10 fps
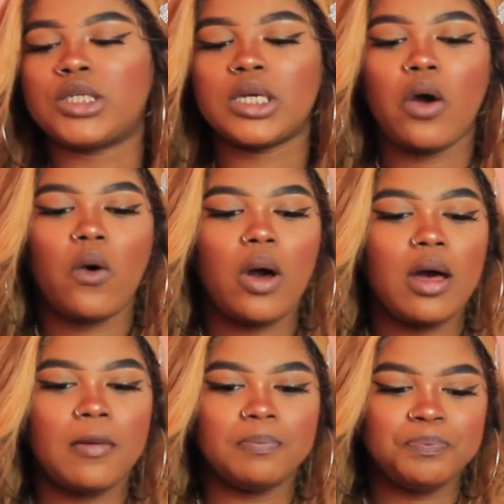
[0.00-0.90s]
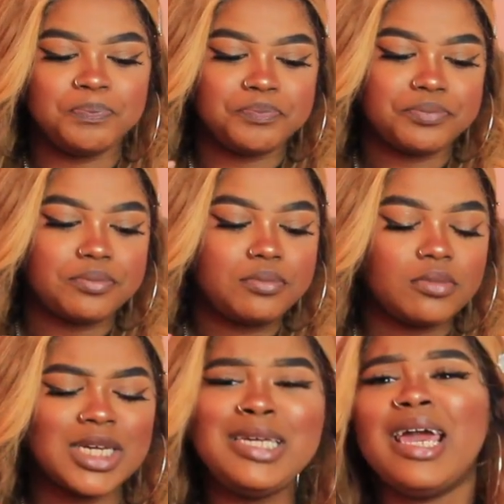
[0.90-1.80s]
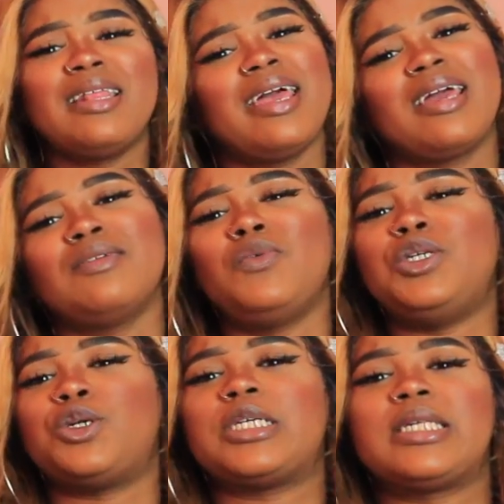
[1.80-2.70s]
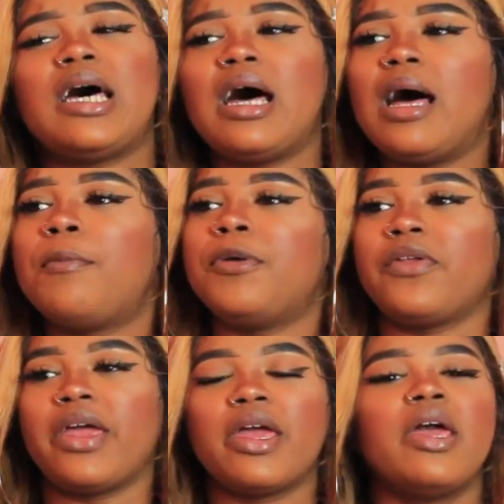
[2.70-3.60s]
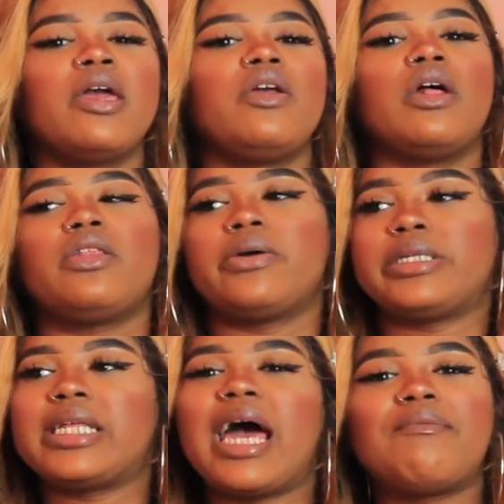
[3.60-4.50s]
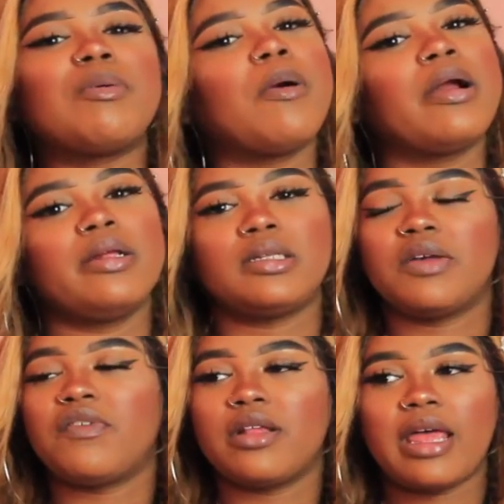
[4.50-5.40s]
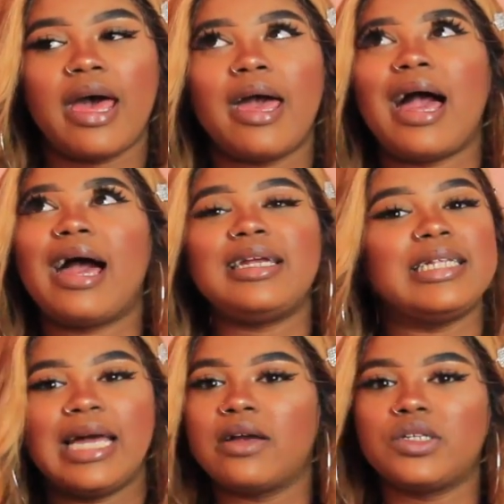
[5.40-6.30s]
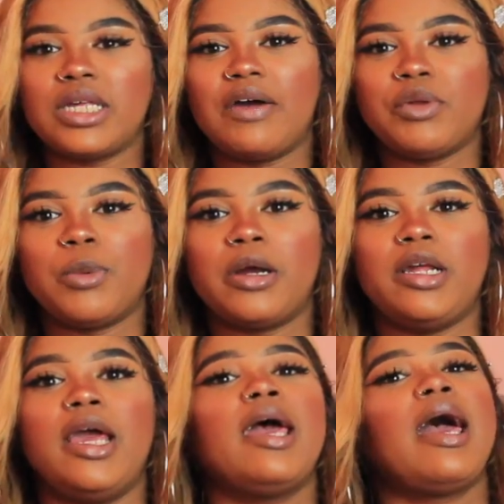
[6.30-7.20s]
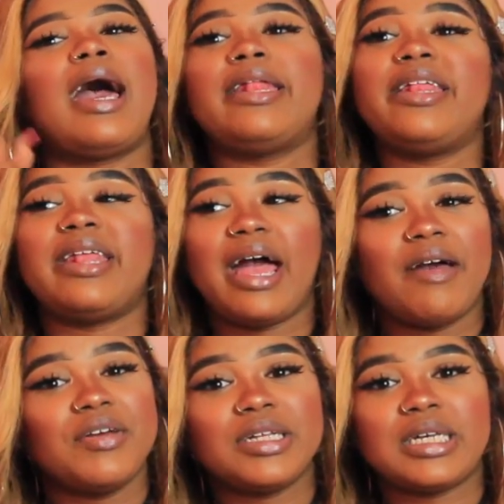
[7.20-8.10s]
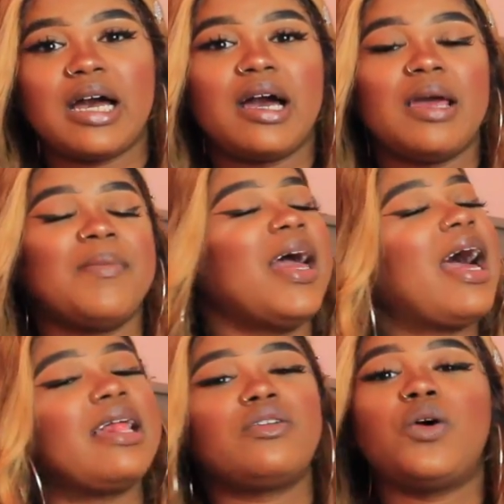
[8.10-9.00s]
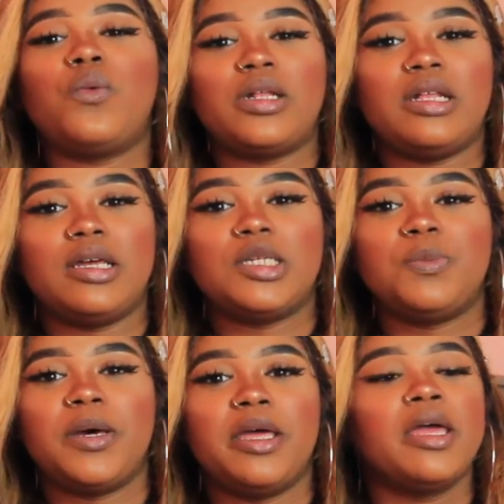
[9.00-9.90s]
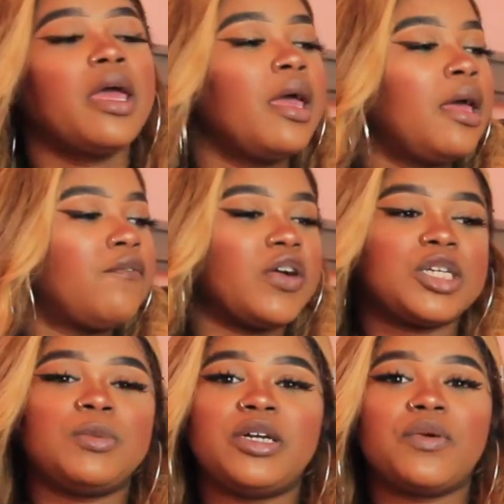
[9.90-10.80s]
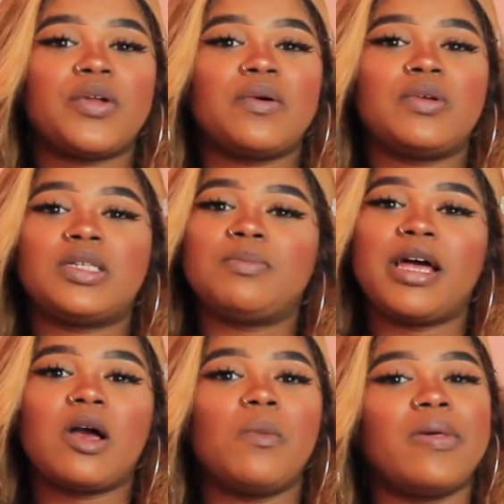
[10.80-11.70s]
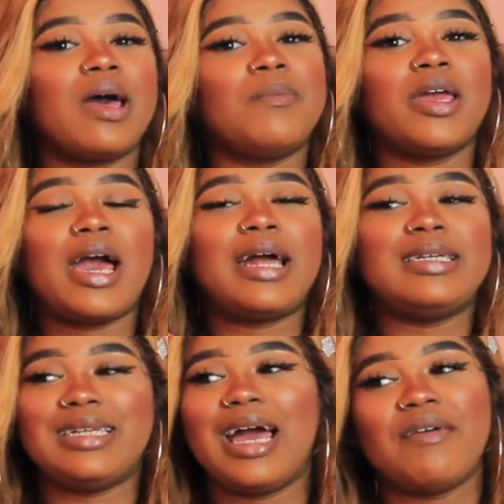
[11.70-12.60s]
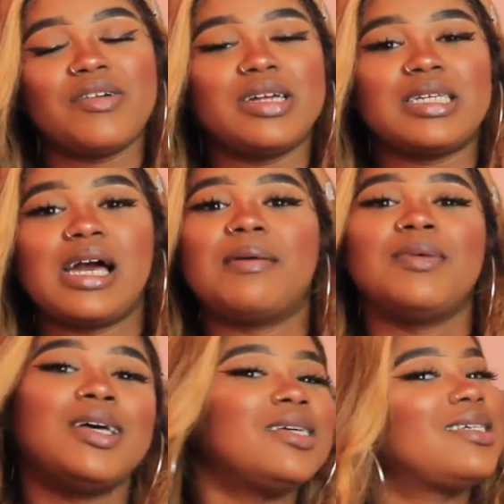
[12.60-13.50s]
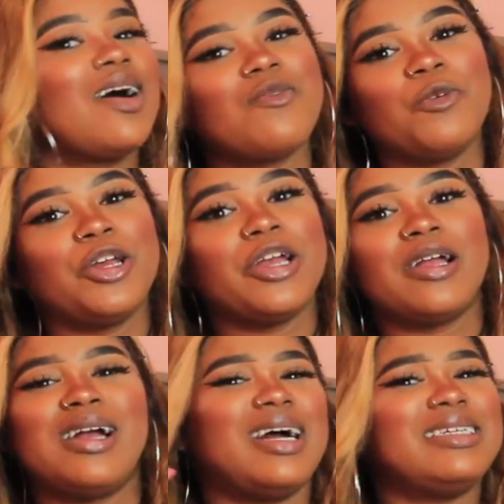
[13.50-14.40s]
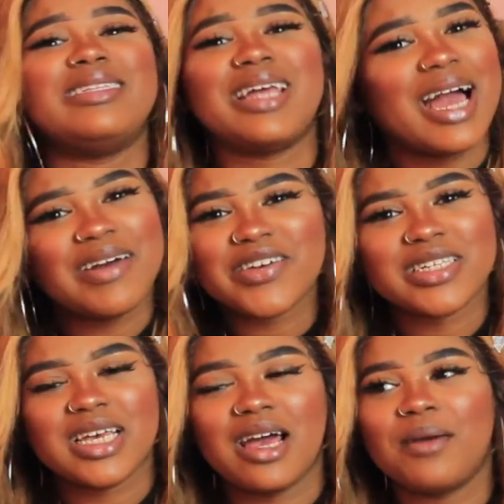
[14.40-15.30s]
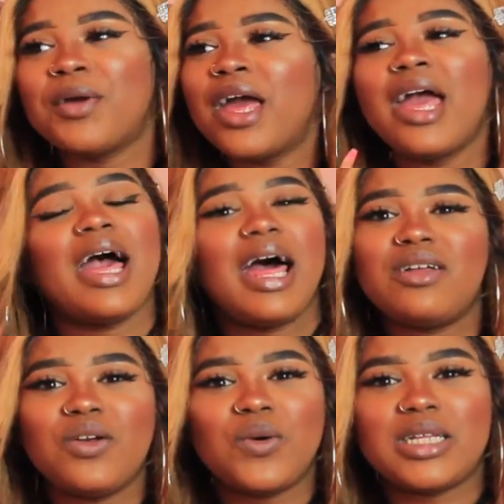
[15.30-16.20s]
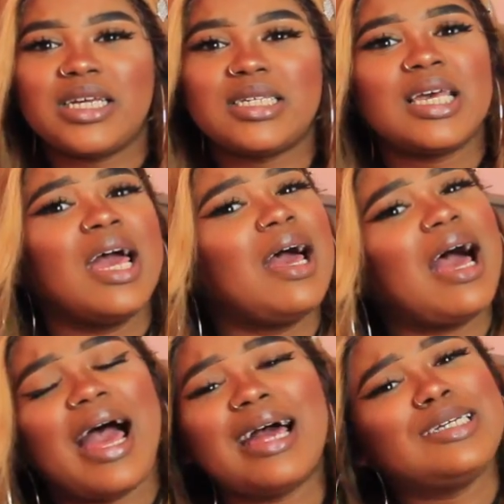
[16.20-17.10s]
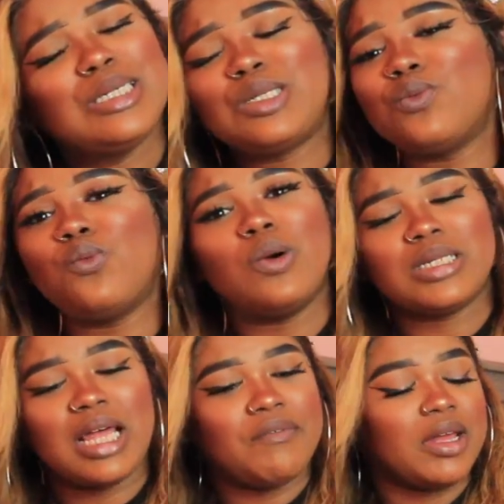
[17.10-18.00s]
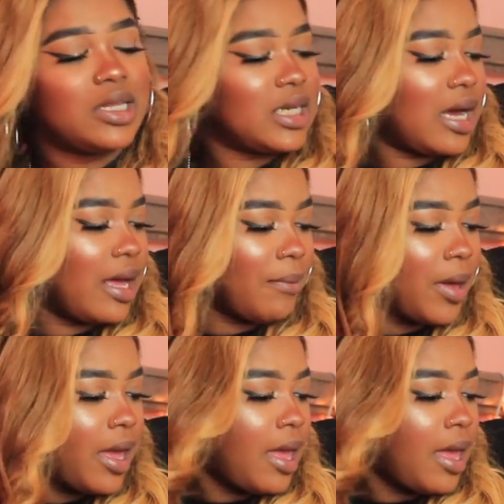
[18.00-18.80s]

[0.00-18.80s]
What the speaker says: So yeah, like we dressed up and like, you know, there was an after party and stuff like that. I did not go to the after party. I did not have a good time. I don't know what it is, but freshman year when I went to Black Homecoming, I did not have a good time. Sophomore year, I did not have a good time. I don't know what it is. I just wasn't having a good time.